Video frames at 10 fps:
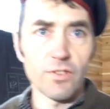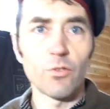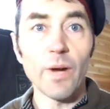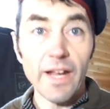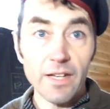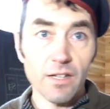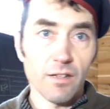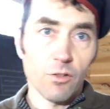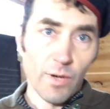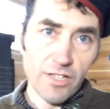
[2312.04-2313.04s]
Great
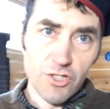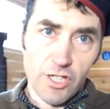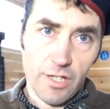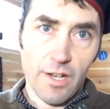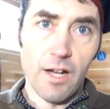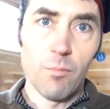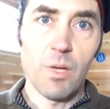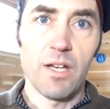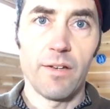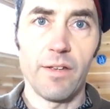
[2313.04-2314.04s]
question.
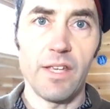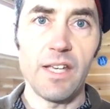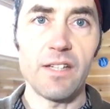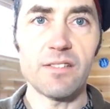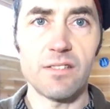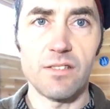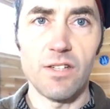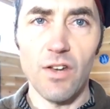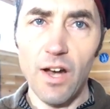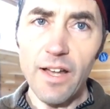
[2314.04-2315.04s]
It is
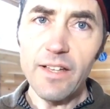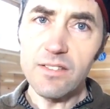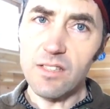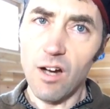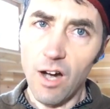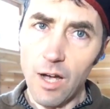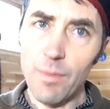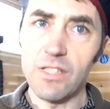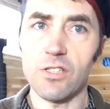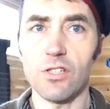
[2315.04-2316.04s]
not as
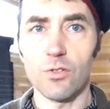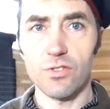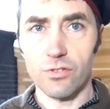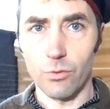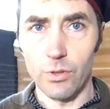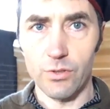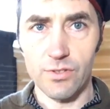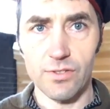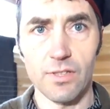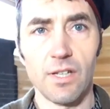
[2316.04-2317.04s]
common to use
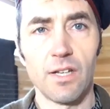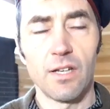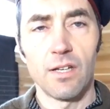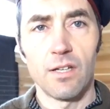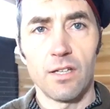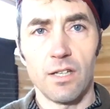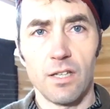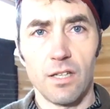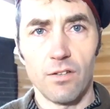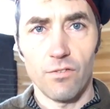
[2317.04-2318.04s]
screws
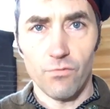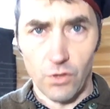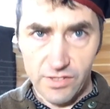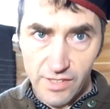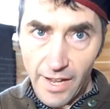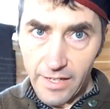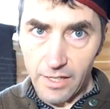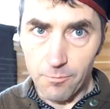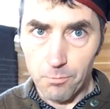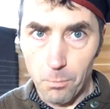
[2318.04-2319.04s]
for siding.